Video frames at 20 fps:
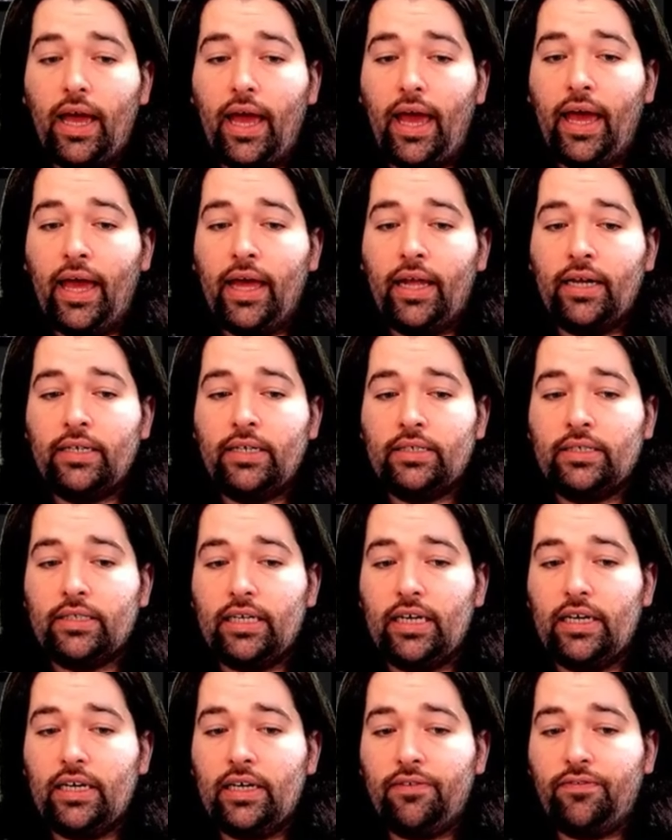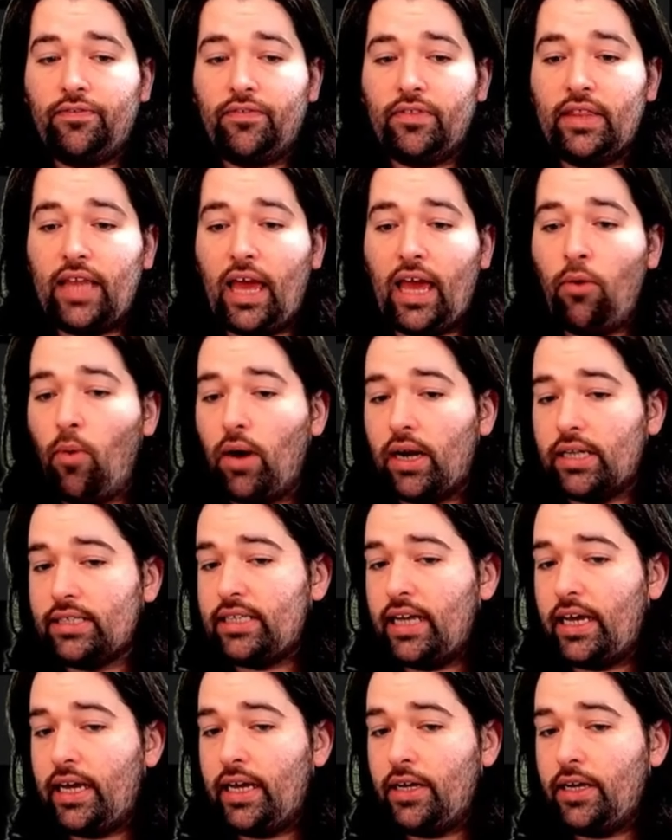And if they want to
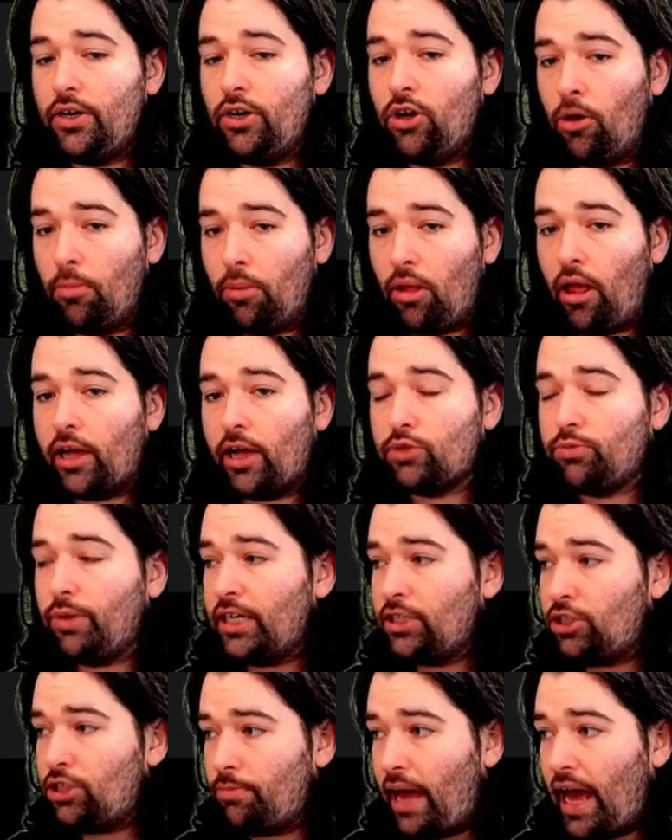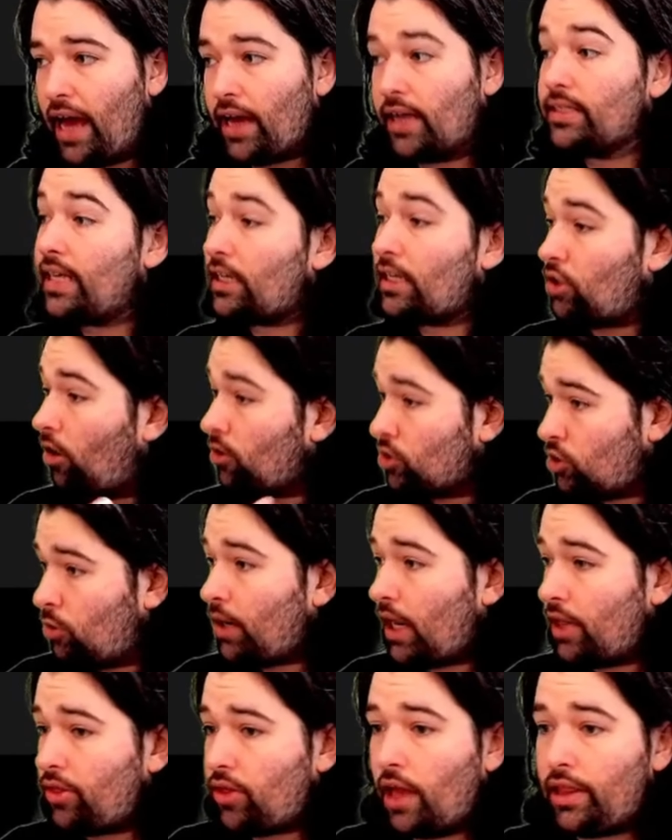say no blocks race you back, because that's also
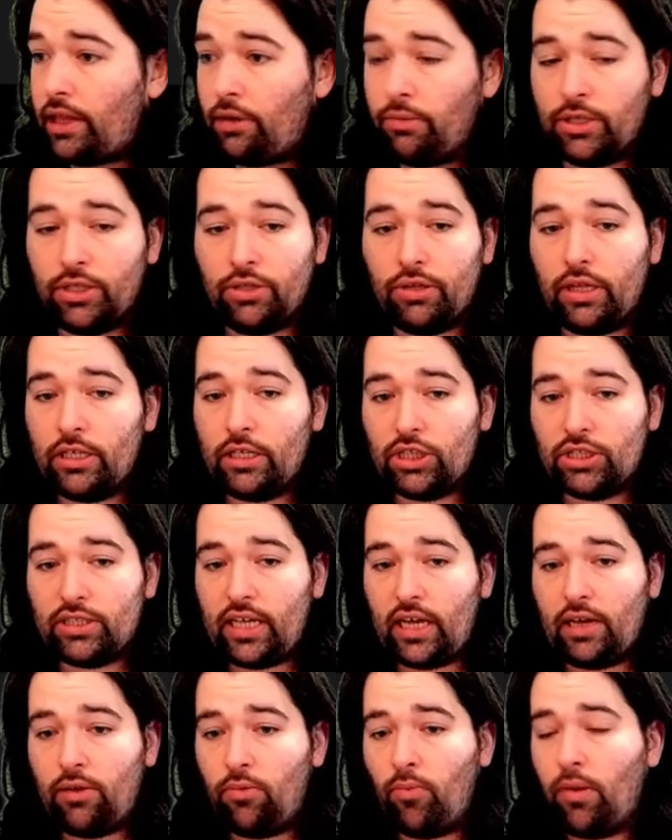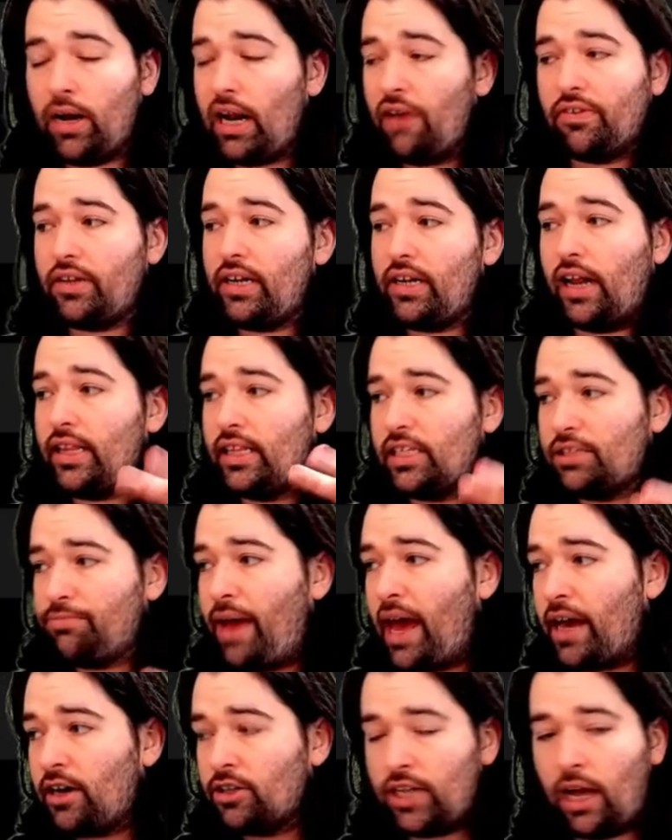what I thought they would do. They just say, whatever, none of this
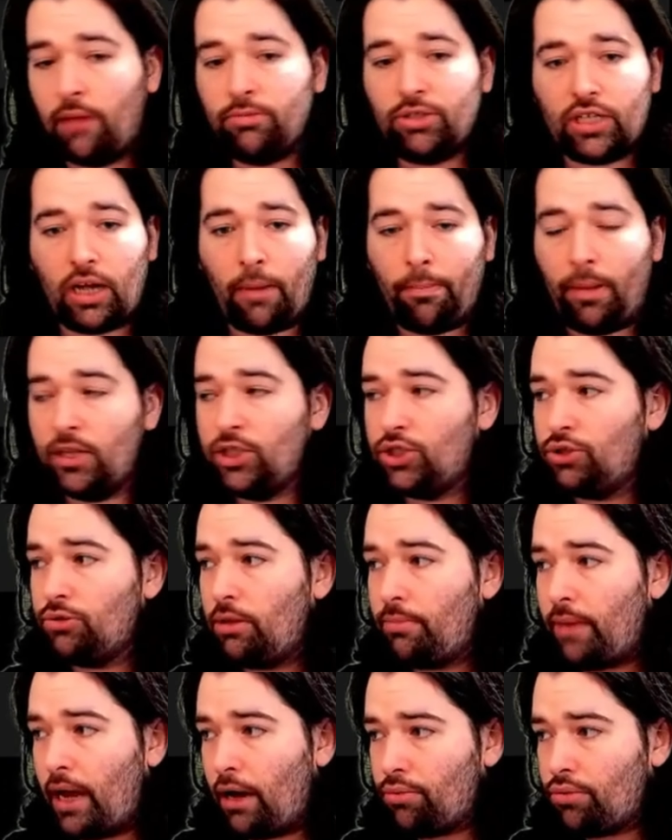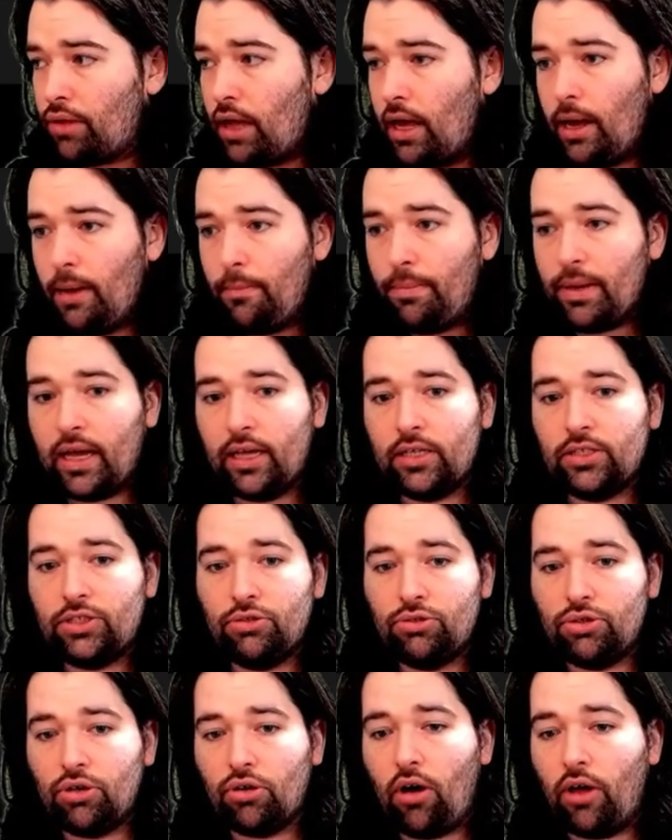matters. I'm just going to punch you in the mouth because
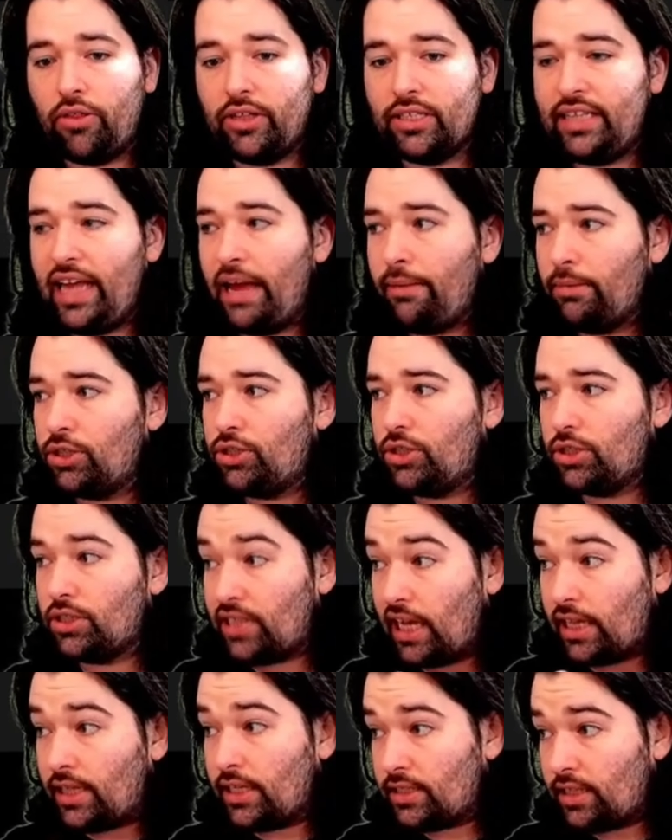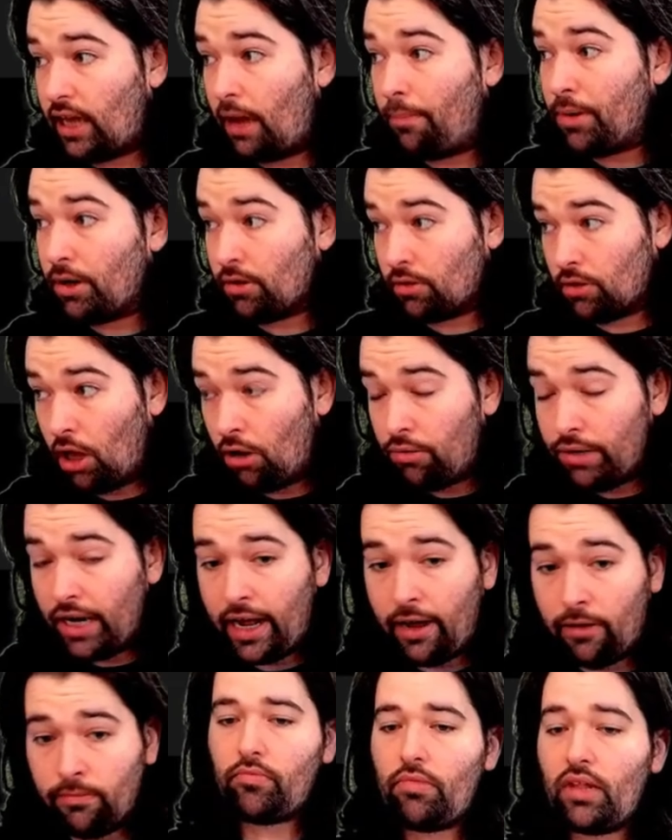you took all this damage to set this up. You're low
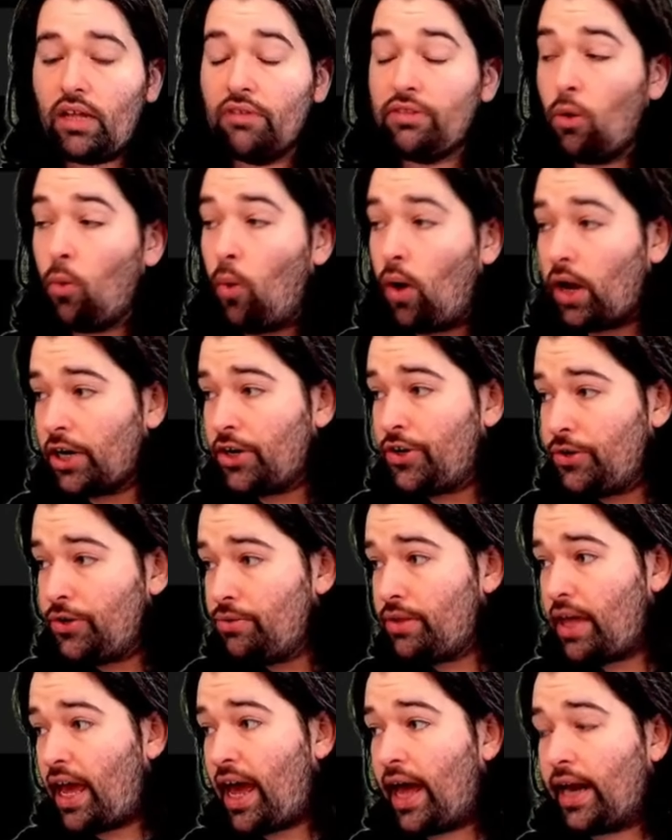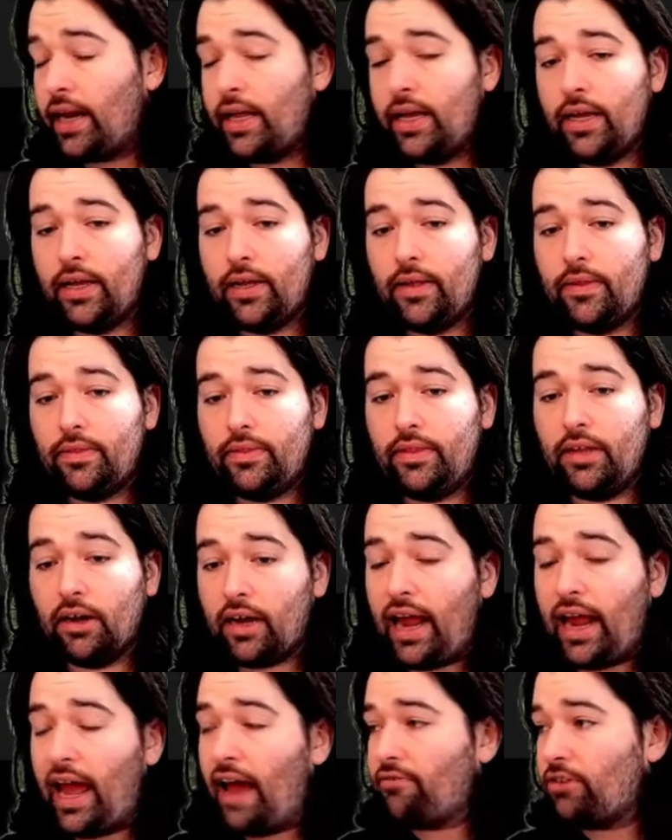now. If they want to do that, they're
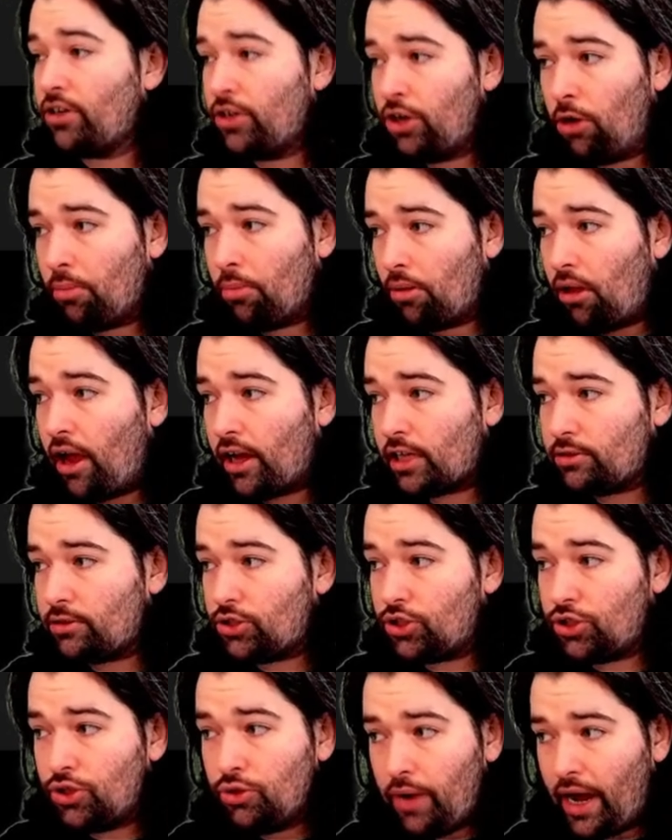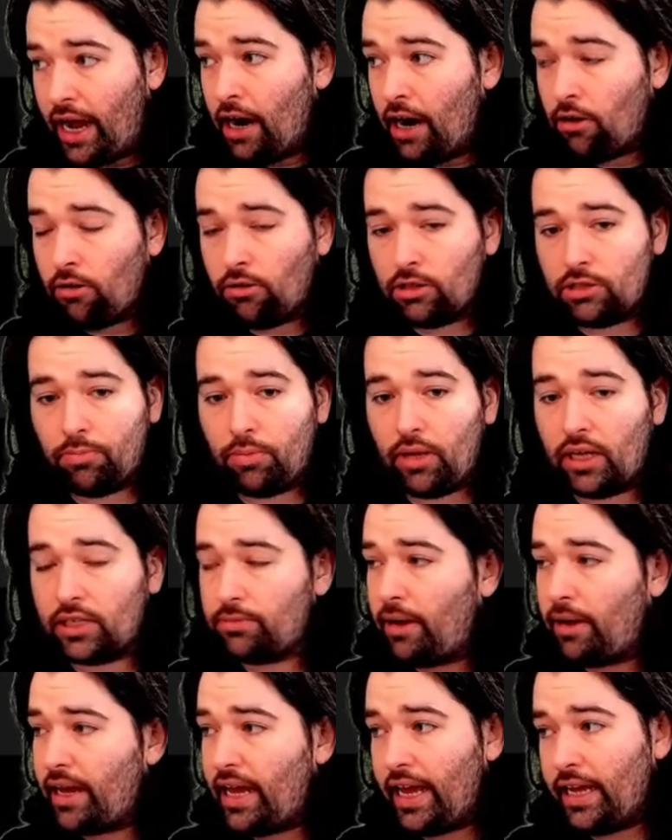going to have to no blocks 2 heralds plus
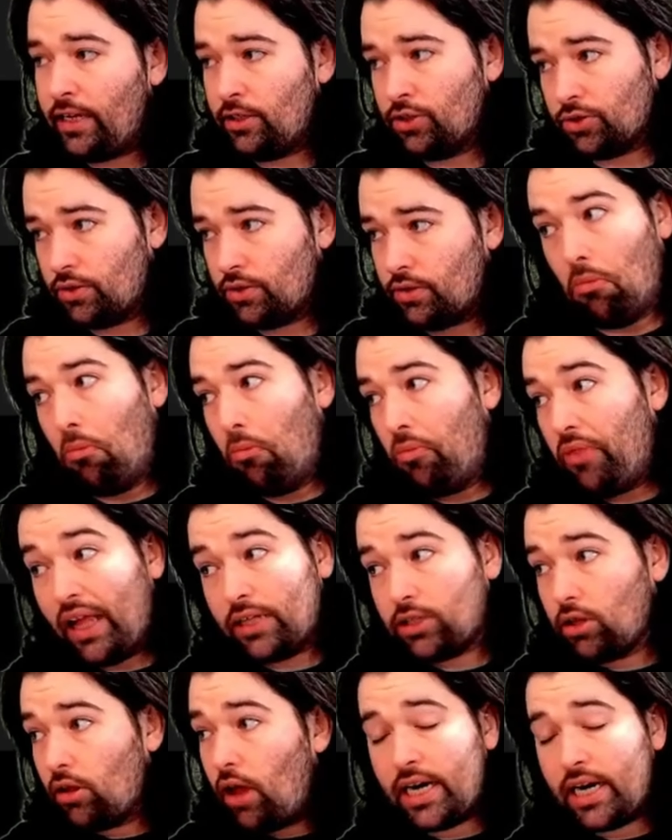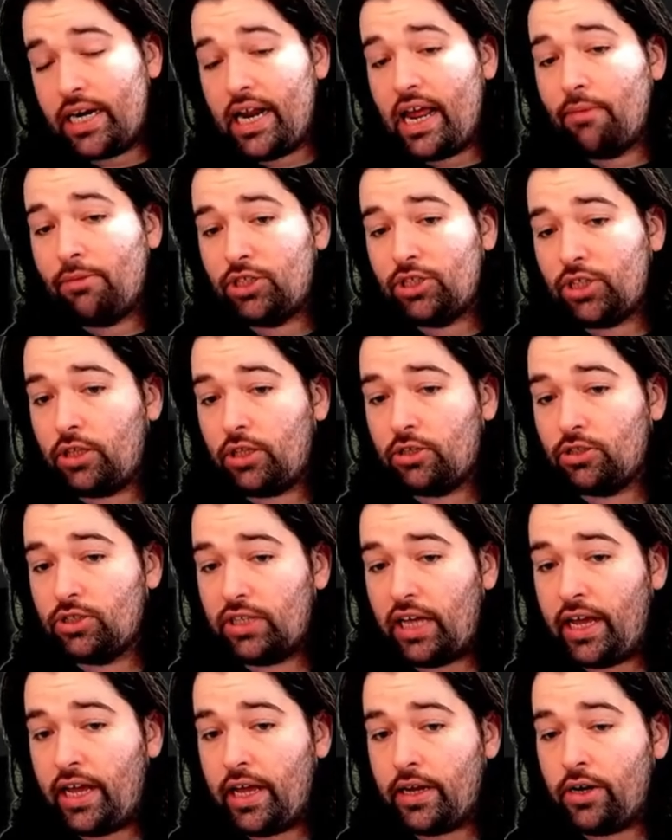my angel. That's a lot of damage that they're
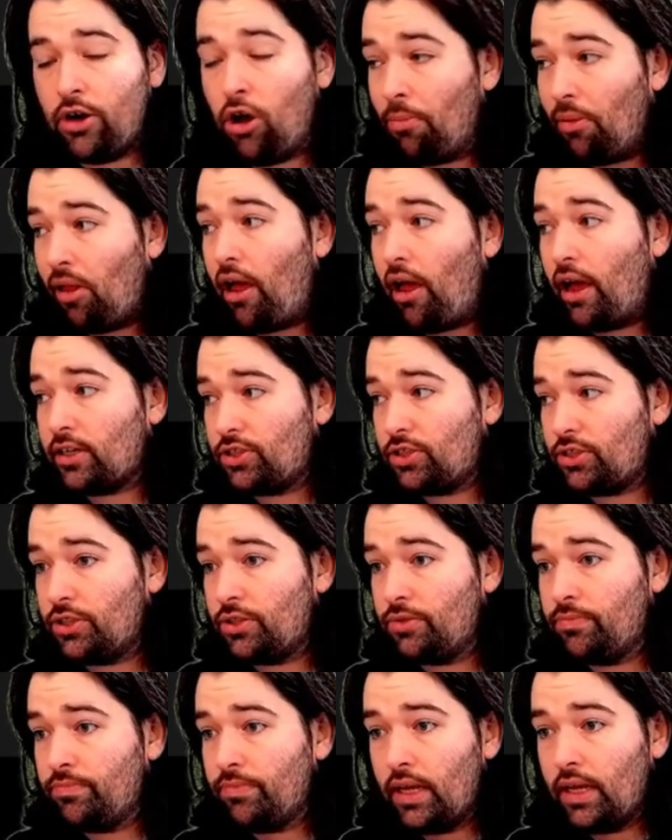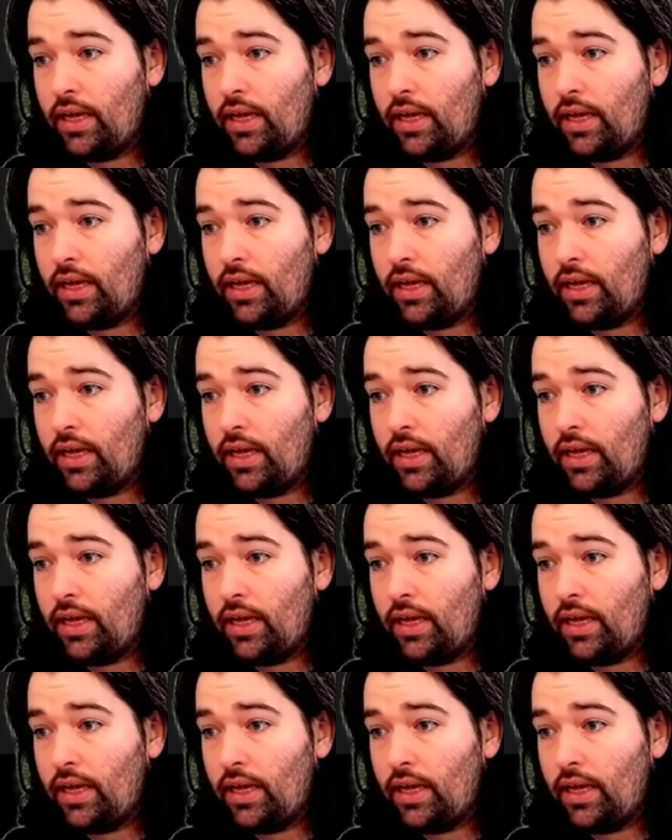saying no blocks to.